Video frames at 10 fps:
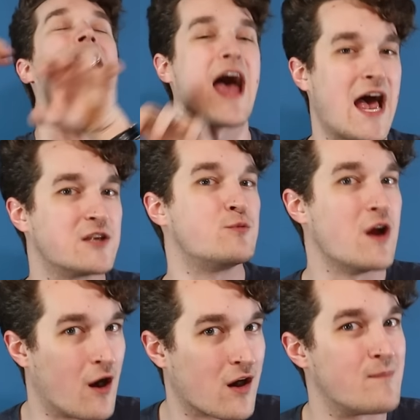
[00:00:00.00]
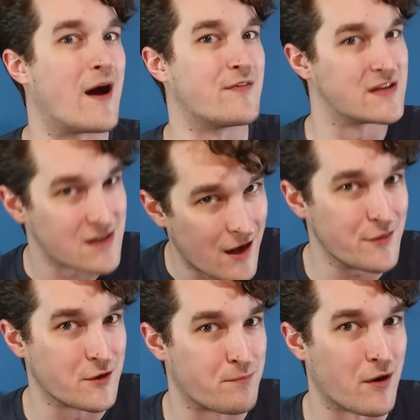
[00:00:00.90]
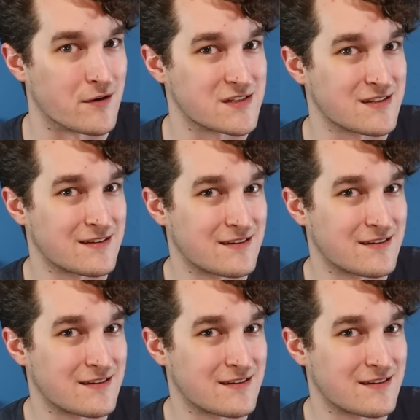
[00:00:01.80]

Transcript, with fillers: as we are about this other part.